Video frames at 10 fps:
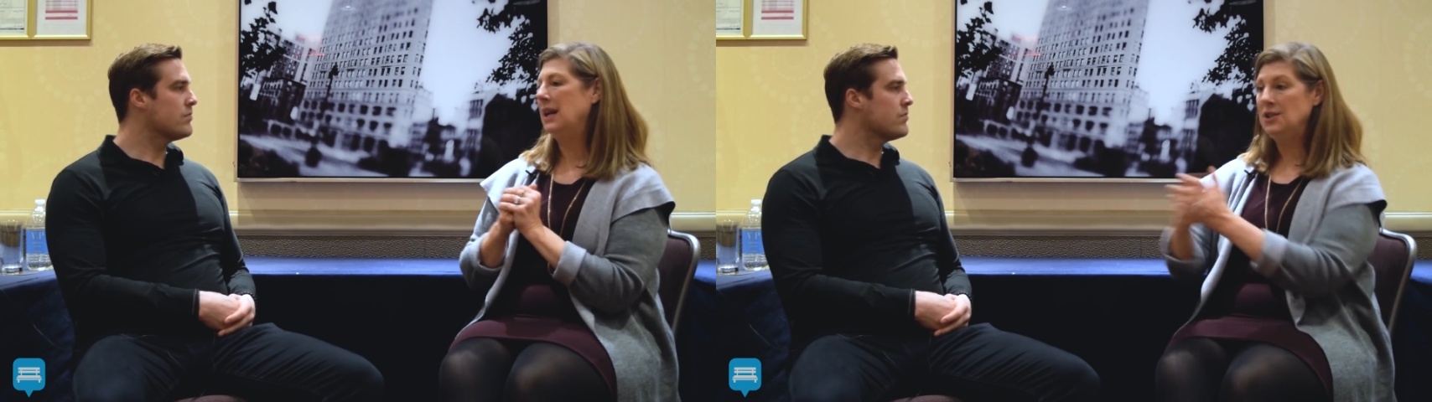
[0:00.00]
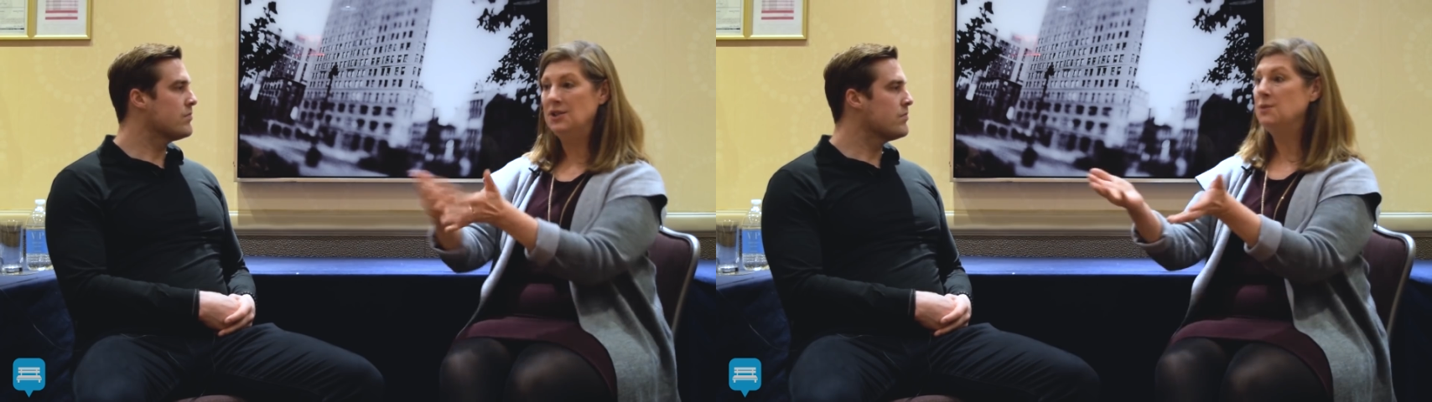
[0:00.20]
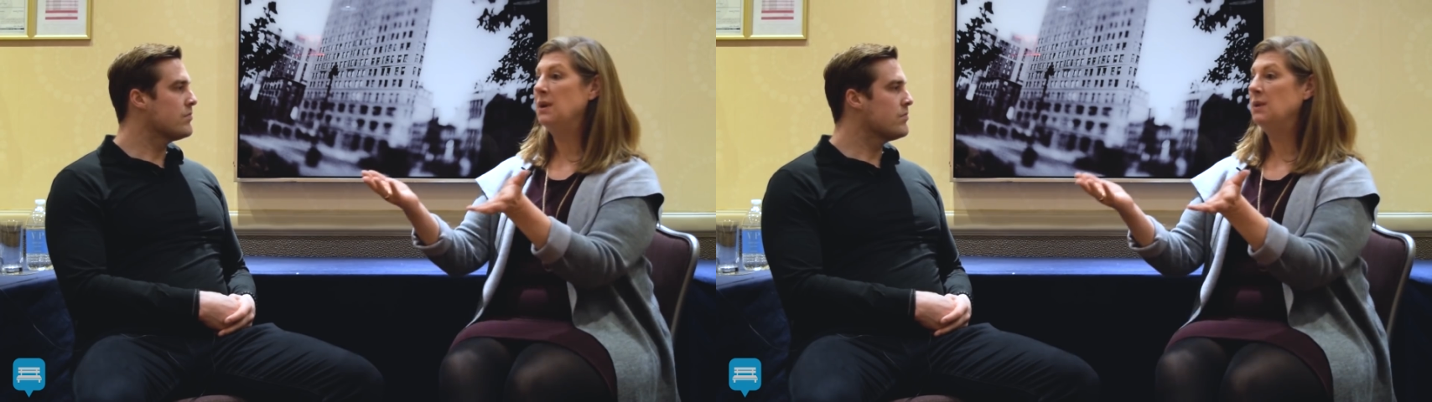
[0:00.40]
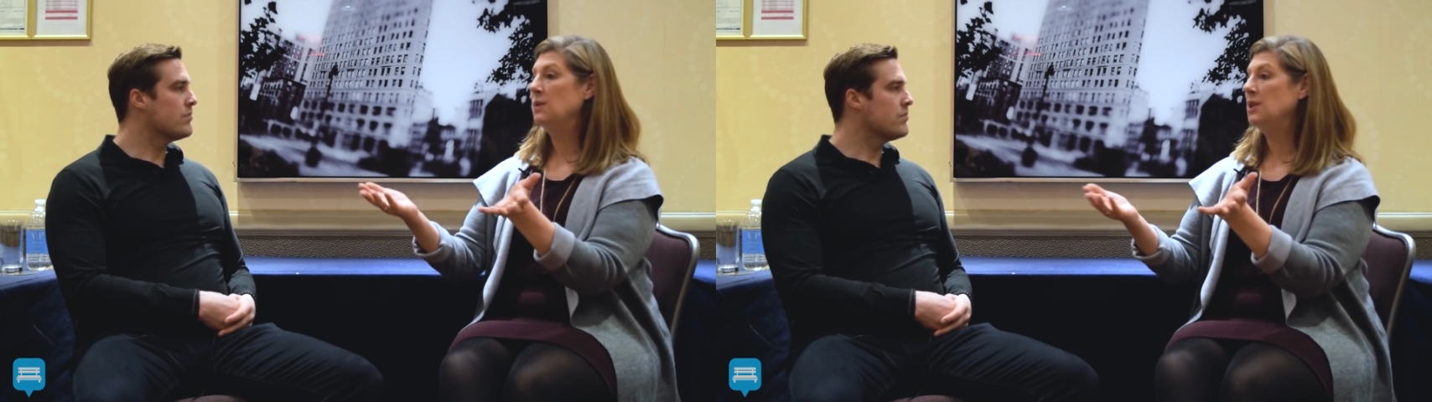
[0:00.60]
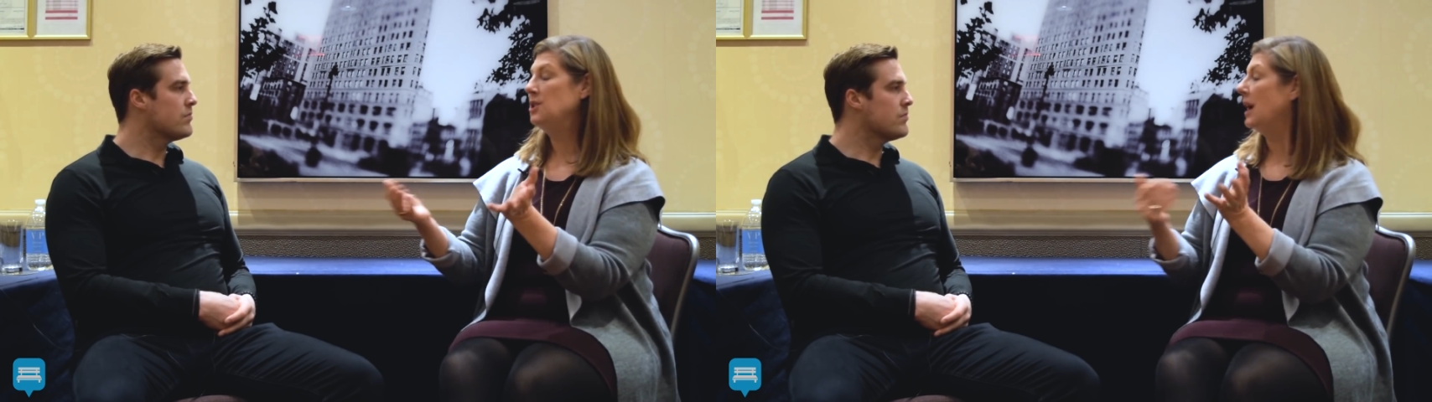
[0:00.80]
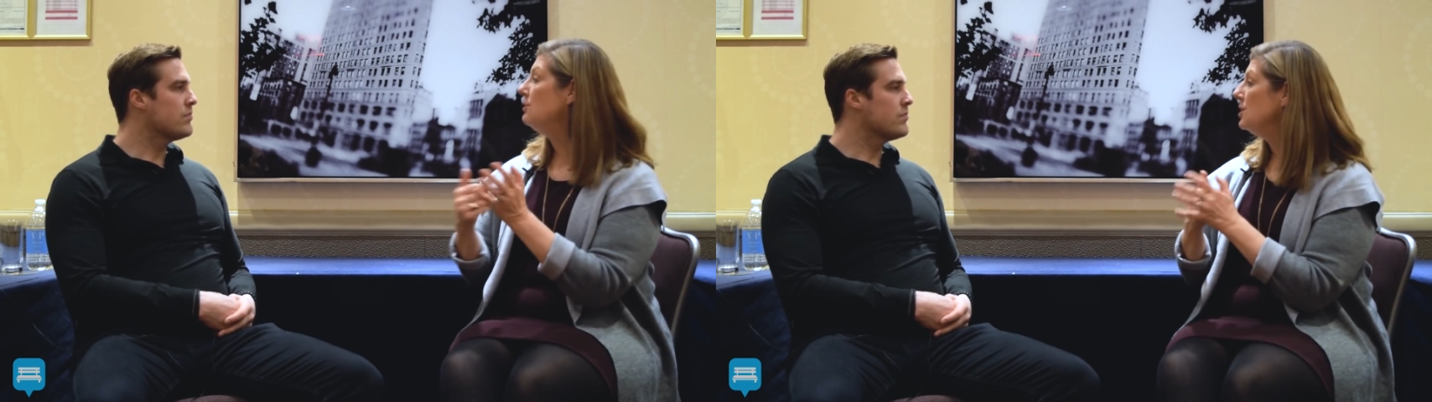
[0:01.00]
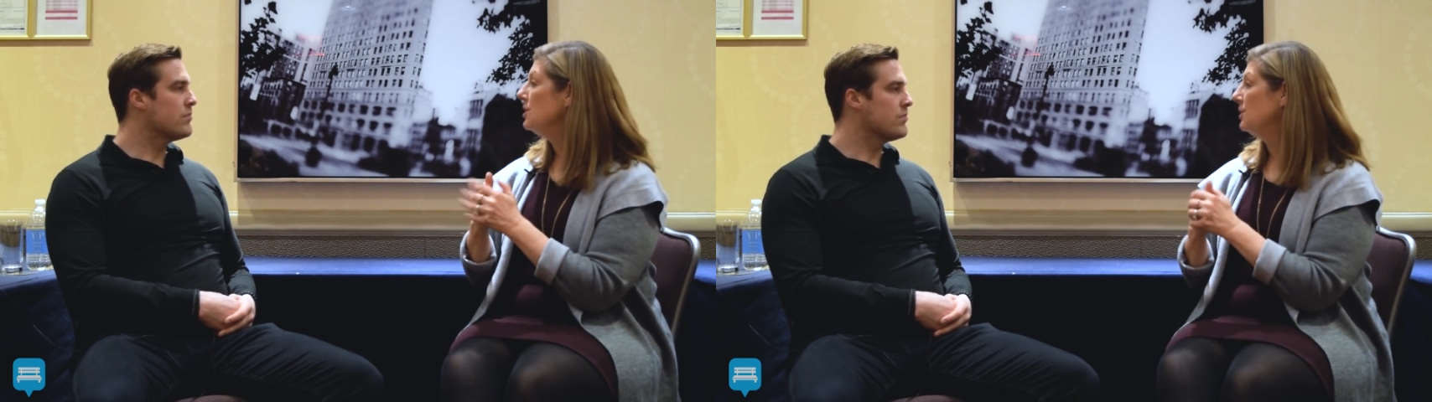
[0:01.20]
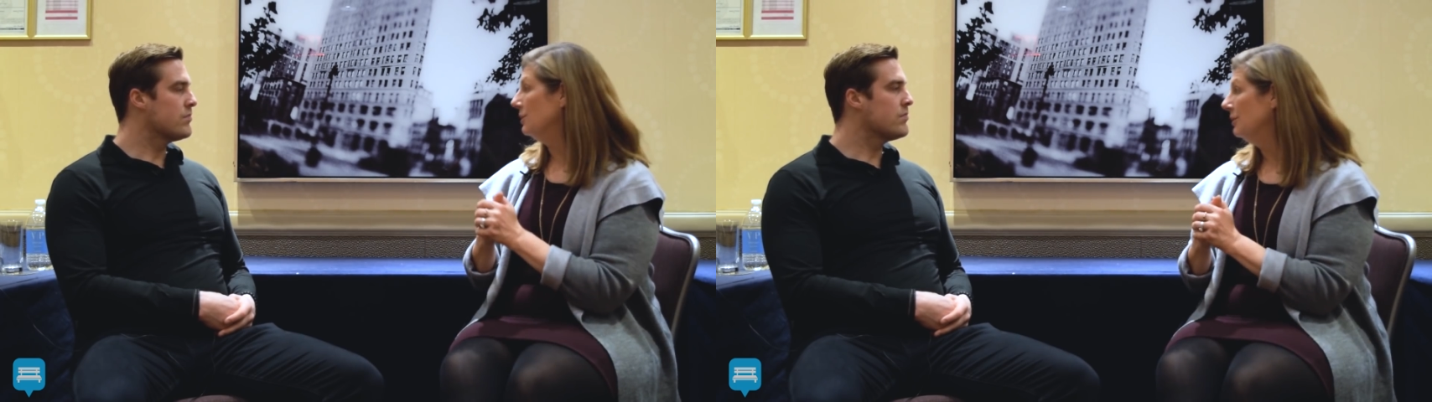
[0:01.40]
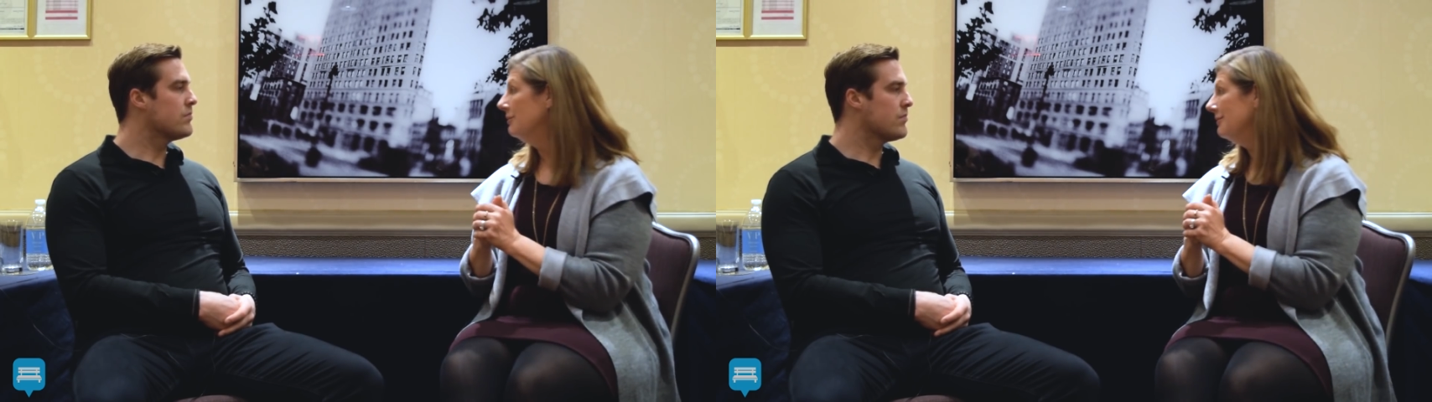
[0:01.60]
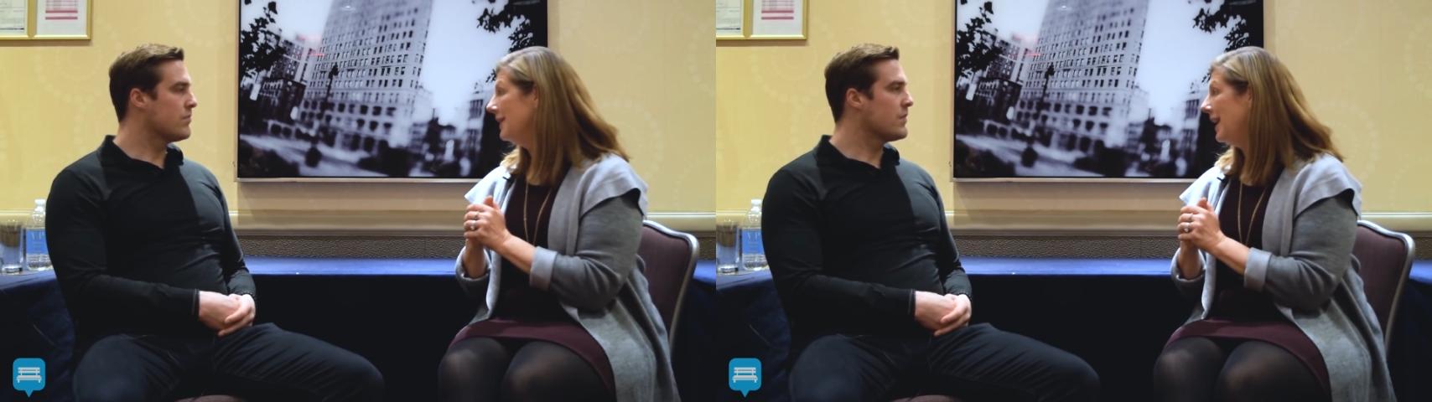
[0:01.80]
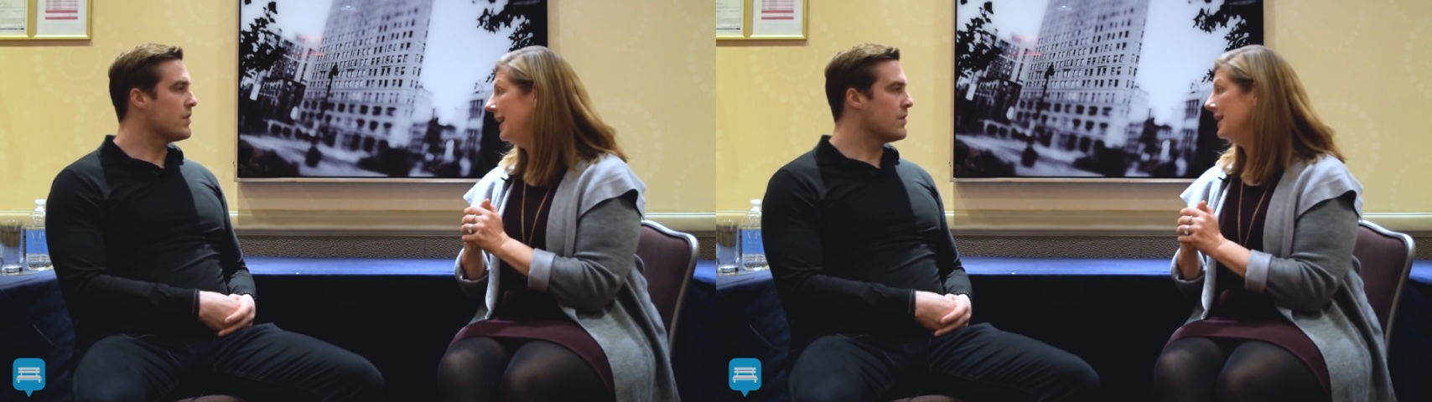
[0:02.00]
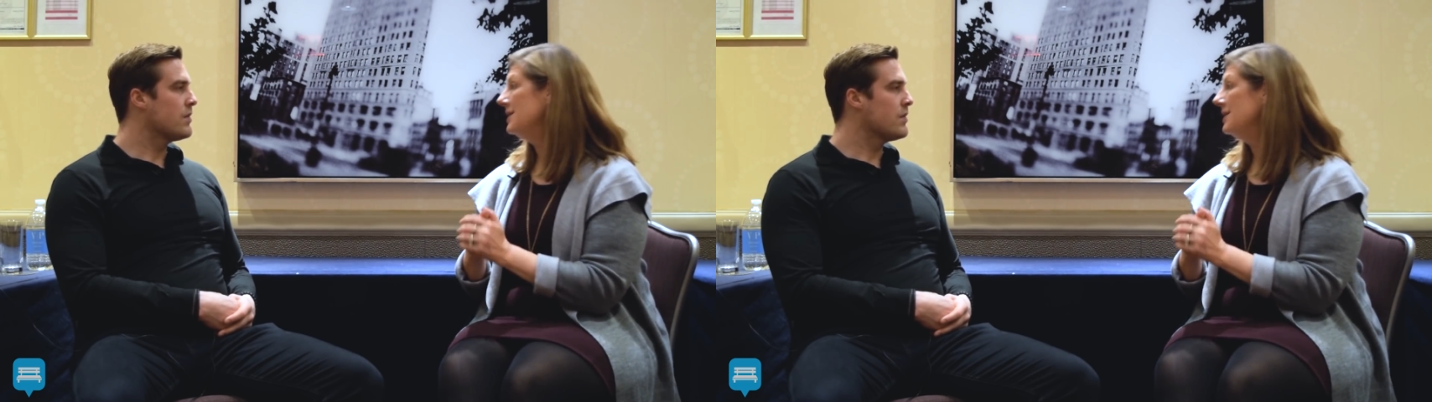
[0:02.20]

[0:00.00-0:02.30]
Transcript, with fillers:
Speaker 1: agent's been reached out to on it.